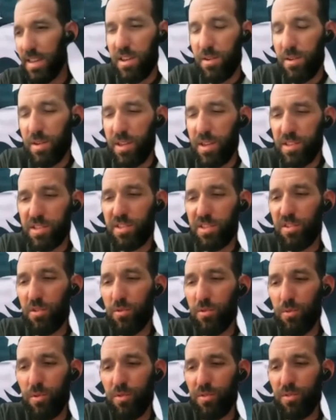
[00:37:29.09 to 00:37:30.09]
his
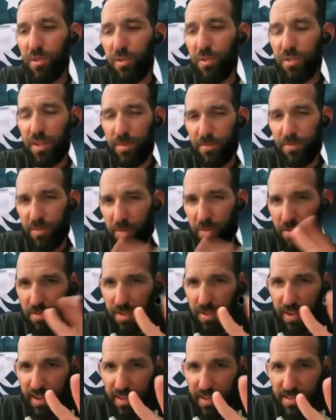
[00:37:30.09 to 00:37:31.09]
guru told him 2
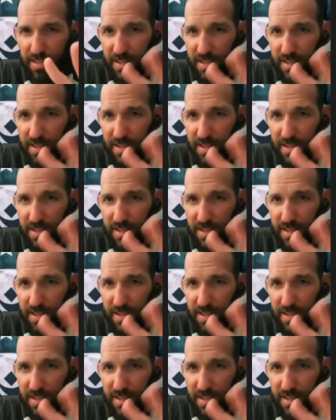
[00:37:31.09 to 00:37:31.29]
things,